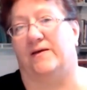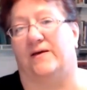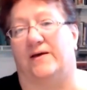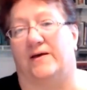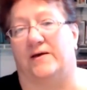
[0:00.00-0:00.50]

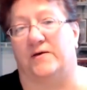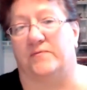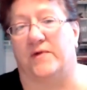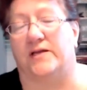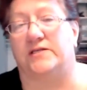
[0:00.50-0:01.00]

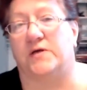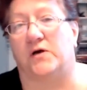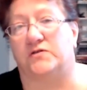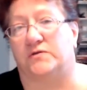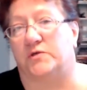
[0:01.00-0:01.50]
And
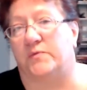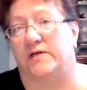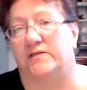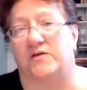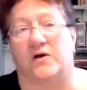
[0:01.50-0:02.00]
also it
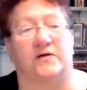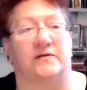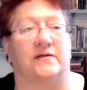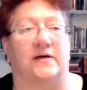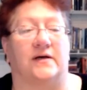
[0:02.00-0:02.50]
depends
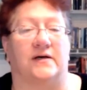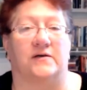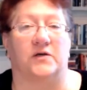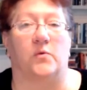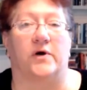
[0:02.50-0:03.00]
on
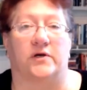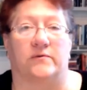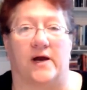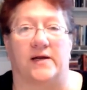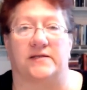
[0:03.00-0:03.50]
what you're
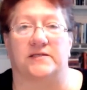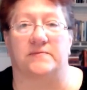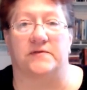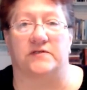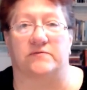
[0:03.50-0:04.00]
writing. Some
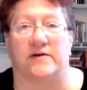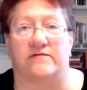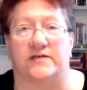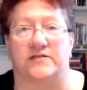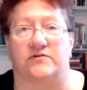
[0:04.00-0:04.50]
things write
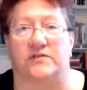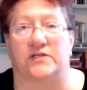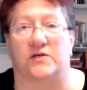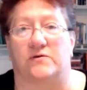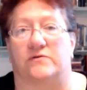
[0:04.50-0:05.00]
faster than
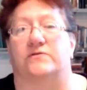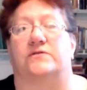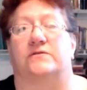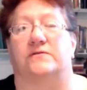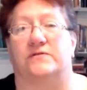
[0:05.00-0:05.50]

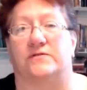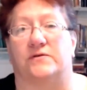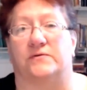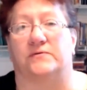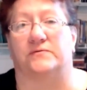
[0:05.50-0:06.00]
others.
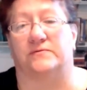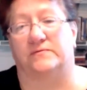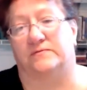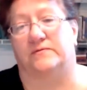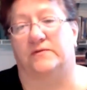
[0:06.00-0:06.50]
So,
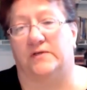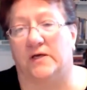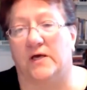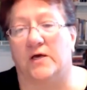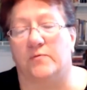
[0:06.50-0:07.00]

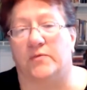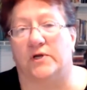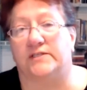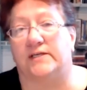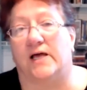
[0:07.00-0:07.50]
but a
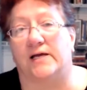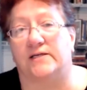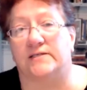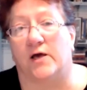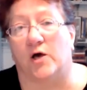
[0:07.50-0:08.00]
deadline
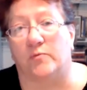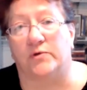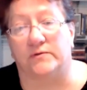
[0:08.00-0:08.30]
does help.